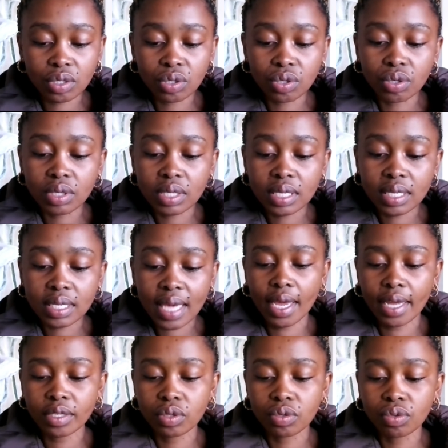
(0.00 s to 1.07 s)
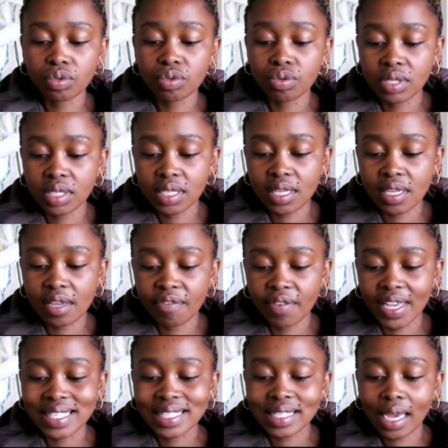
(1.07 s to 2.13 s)
you can do to see if
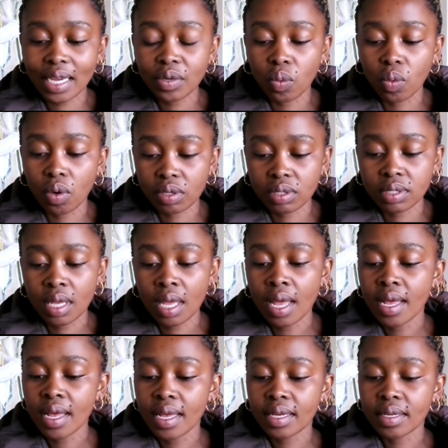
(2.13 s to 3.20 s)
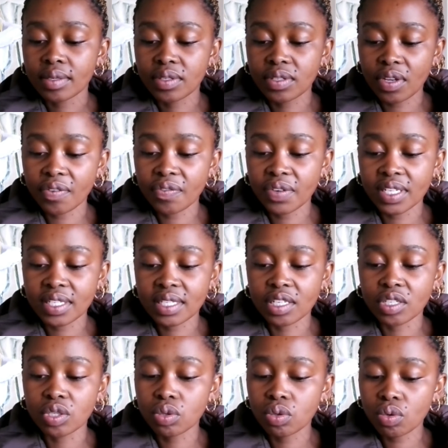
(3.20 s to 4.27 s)
a sidewalk's surface
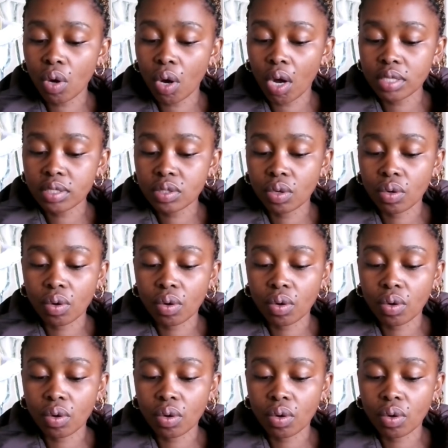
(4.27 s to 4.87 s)
is too hot